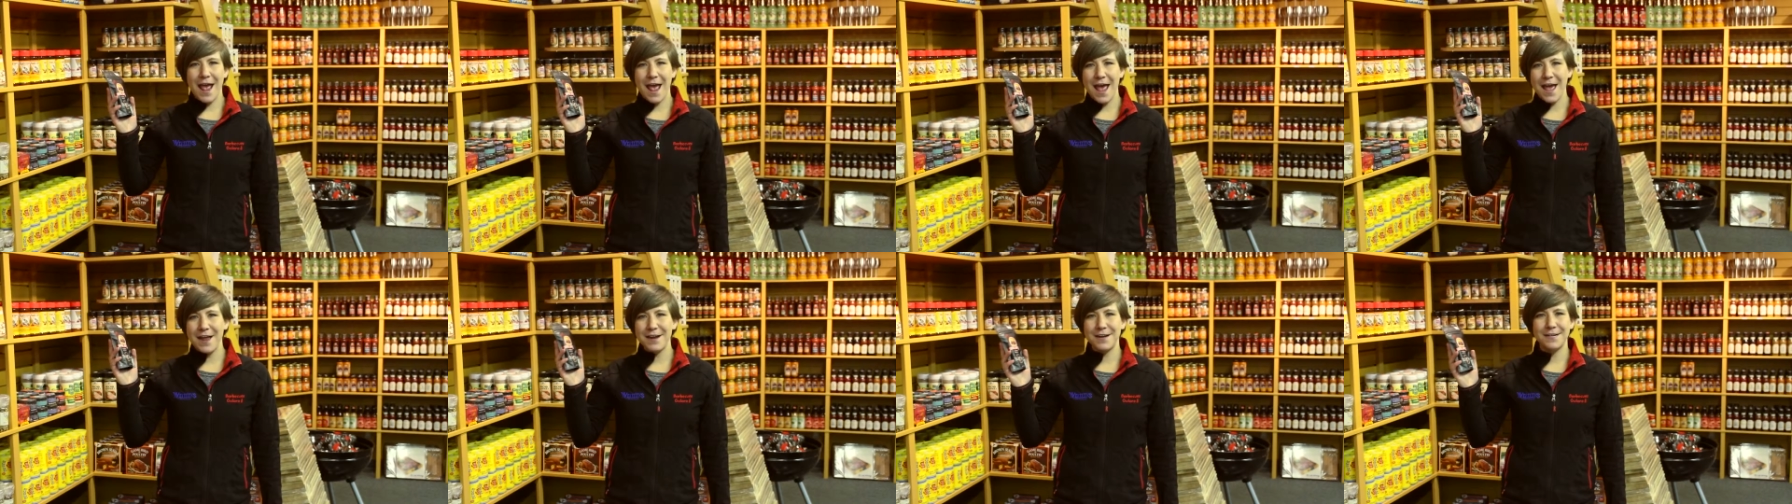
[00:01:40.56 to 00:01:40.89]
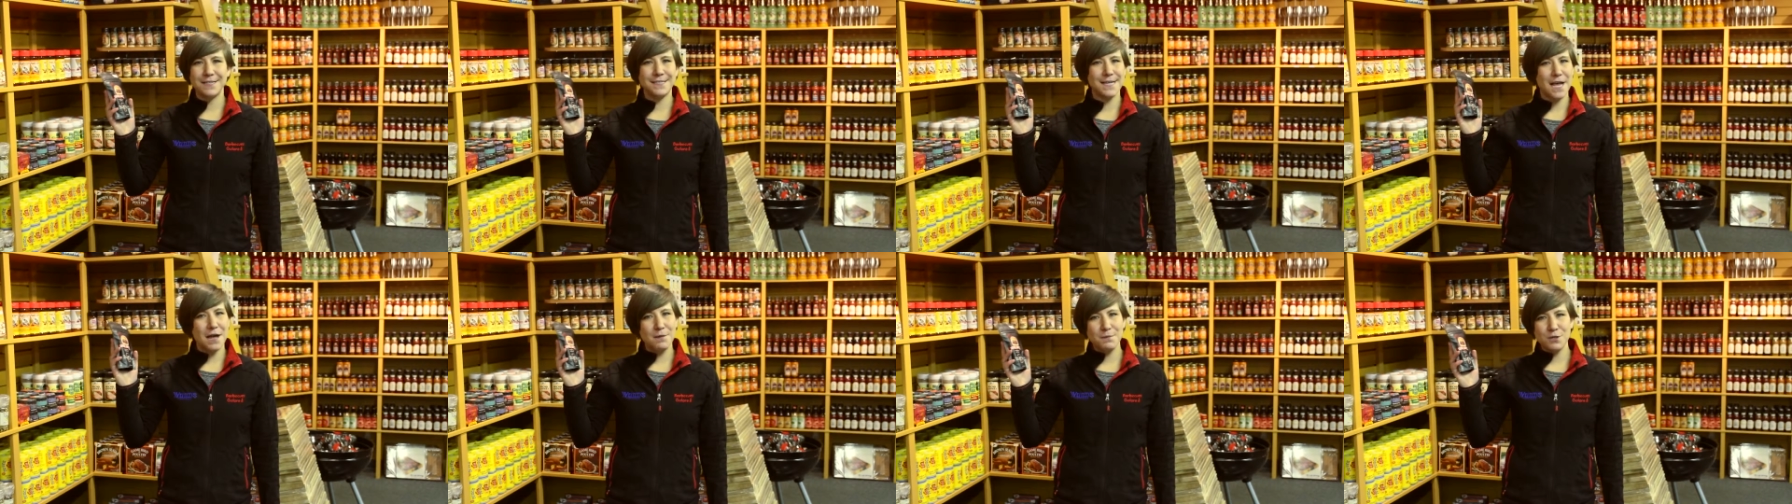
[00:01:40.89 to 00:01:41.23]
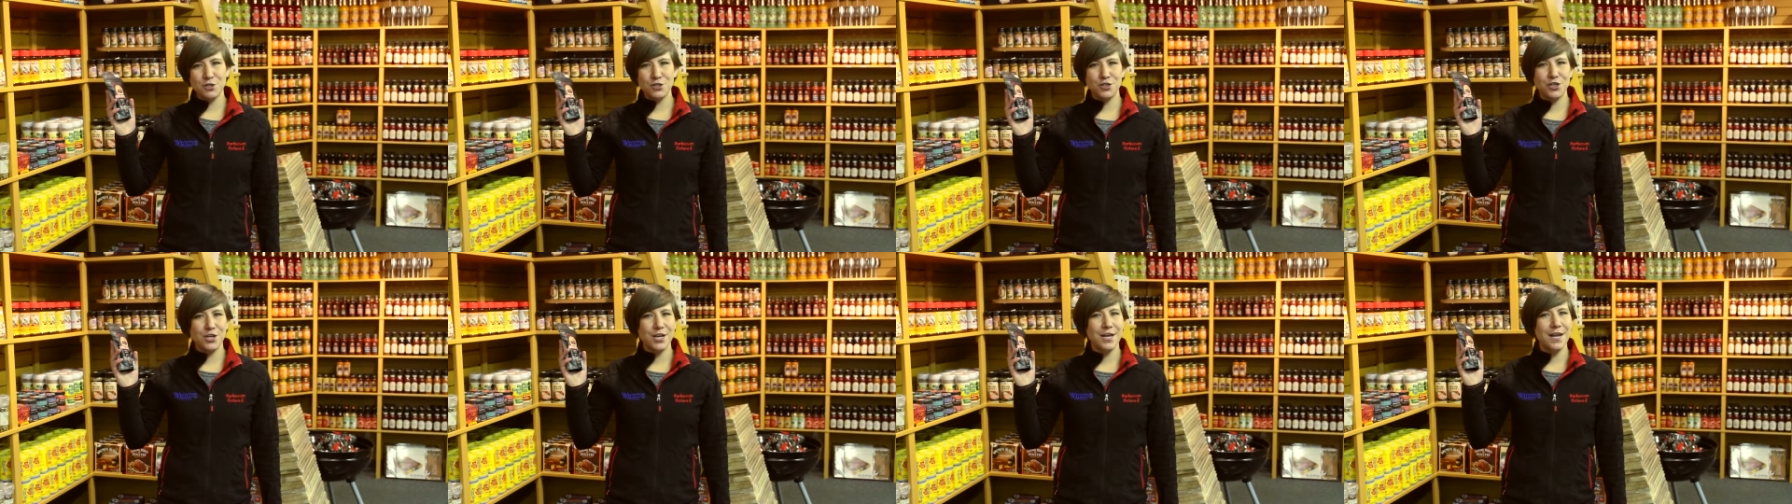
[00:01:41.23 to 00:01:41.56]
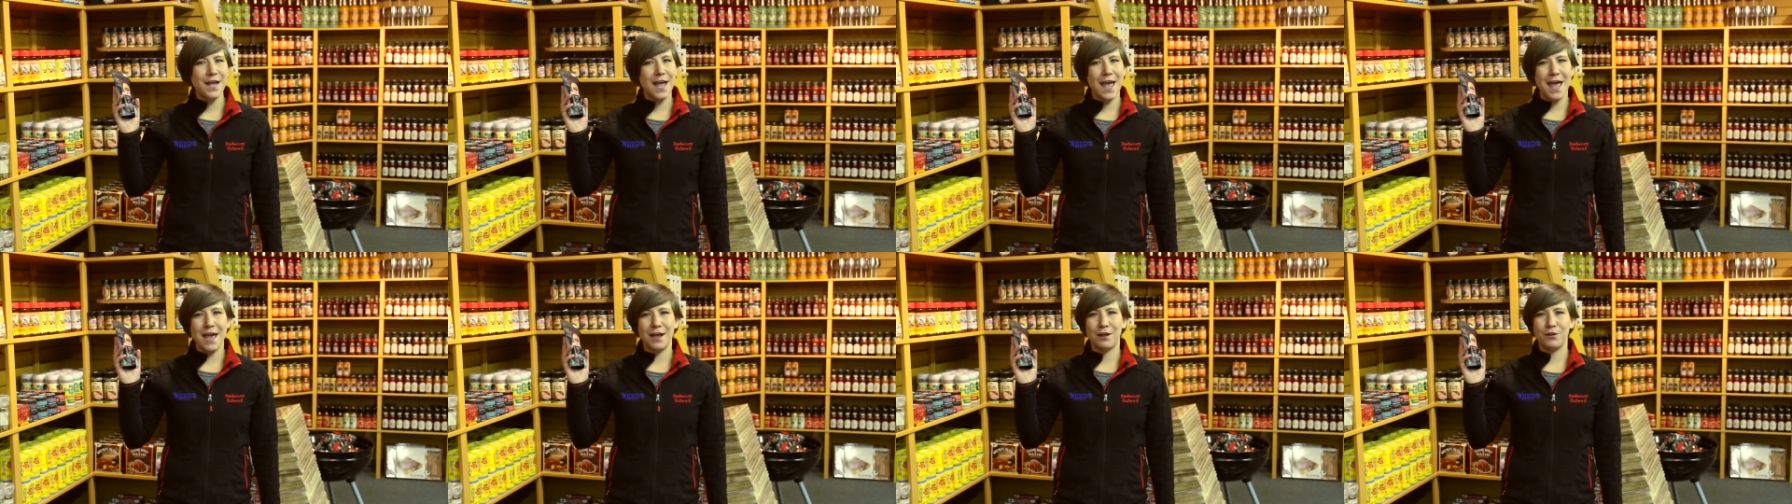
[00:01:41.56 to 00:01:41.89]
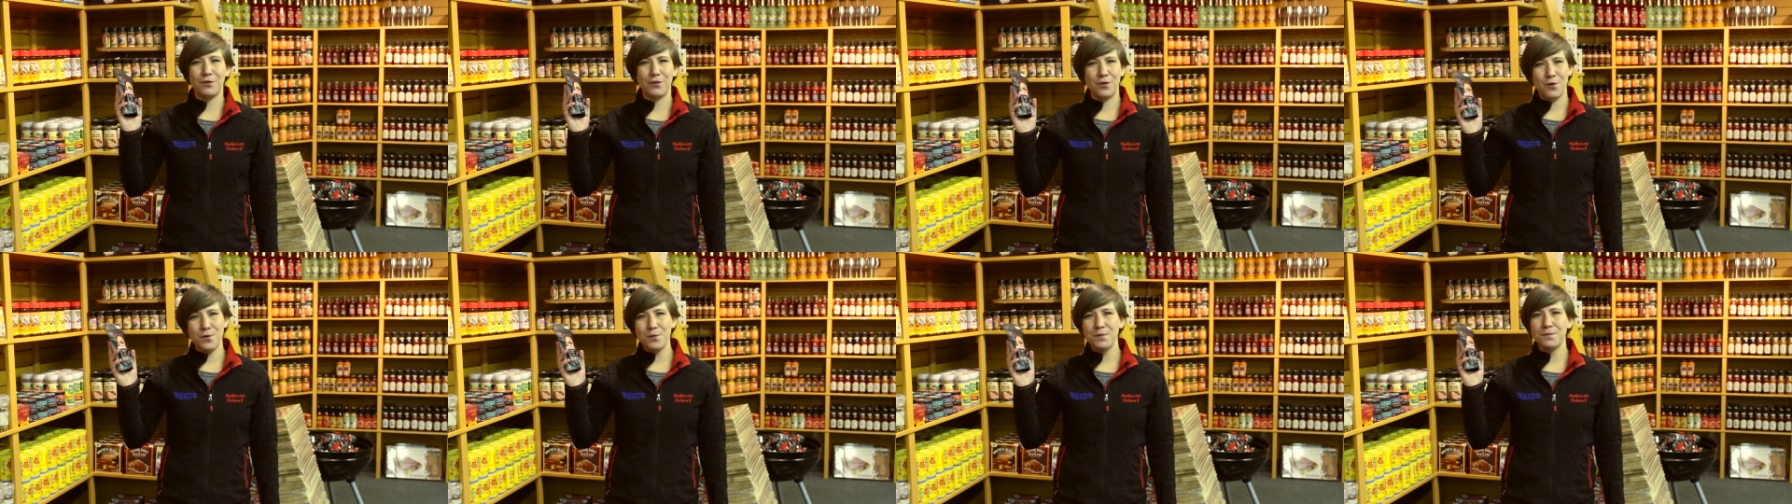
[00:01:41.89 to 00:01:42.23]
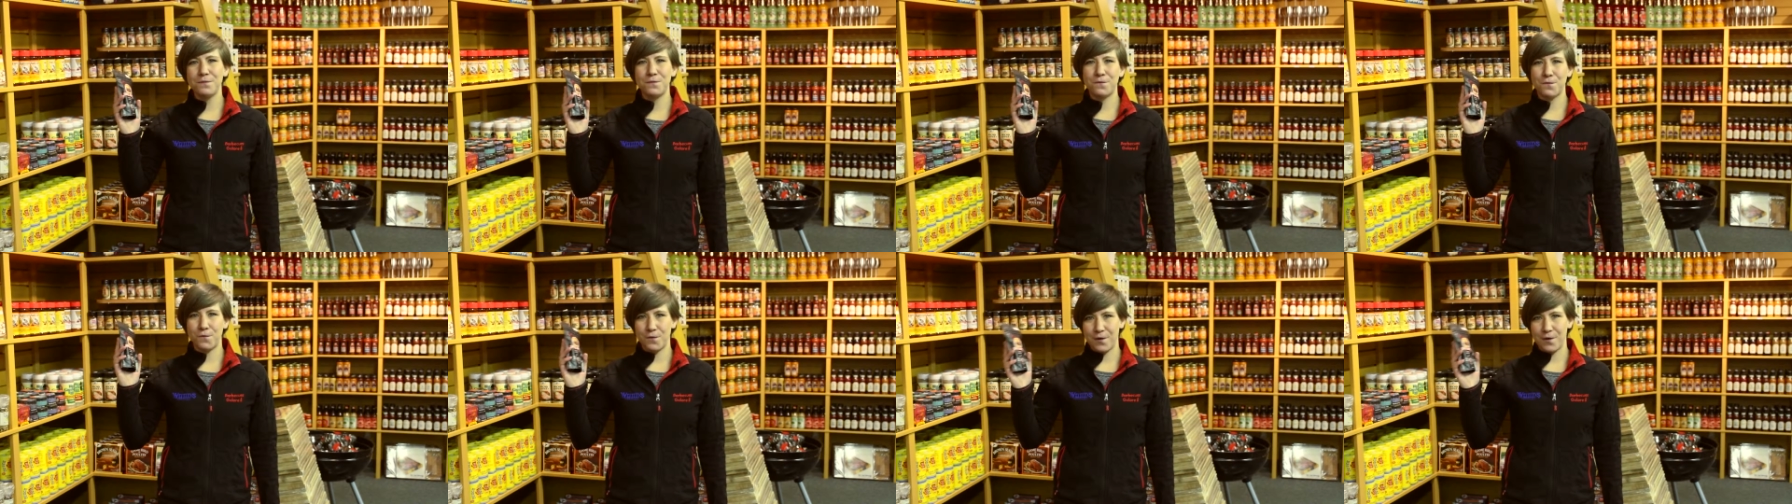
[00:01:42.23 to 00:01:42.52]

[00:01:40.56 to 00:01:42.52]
And it's MSG and gluten